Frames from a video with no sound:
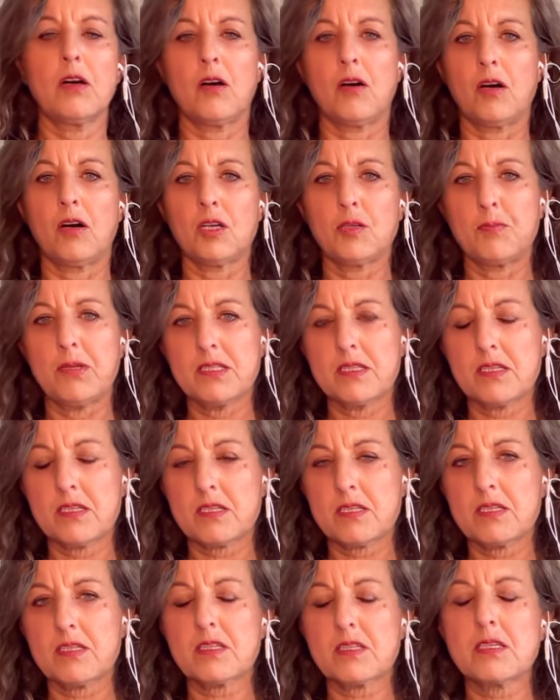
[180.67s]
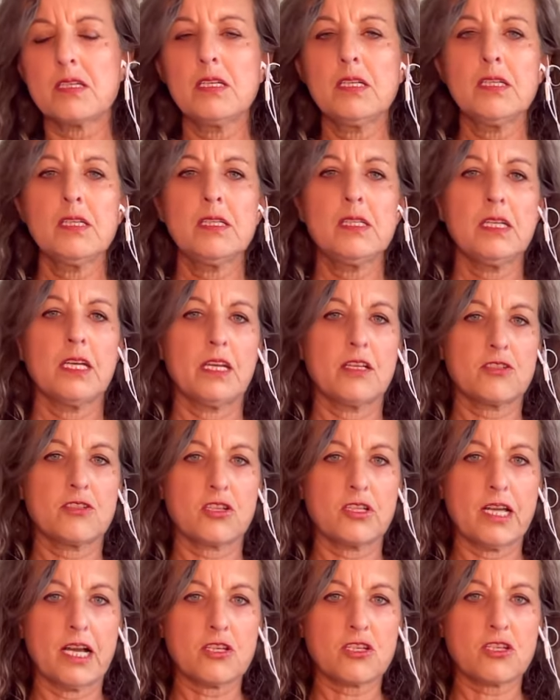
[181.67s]
on businesses.
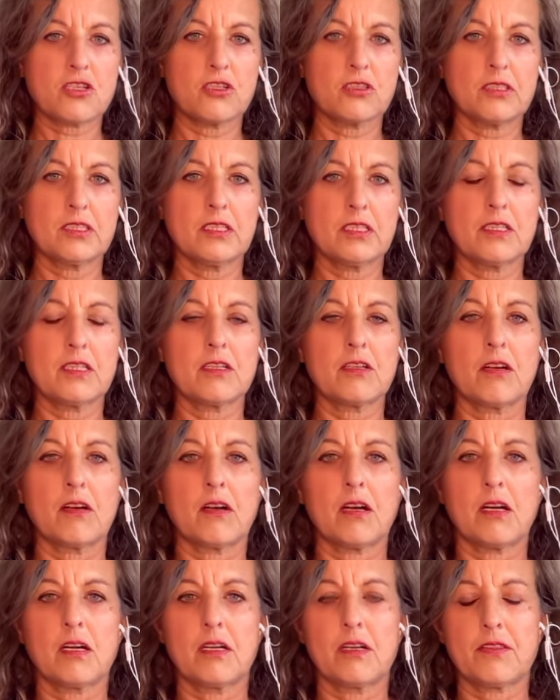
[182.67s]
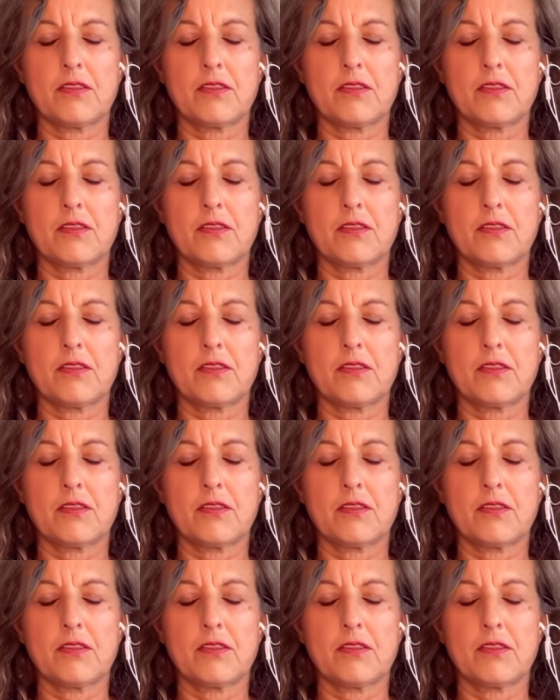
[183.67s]
Internationally, there are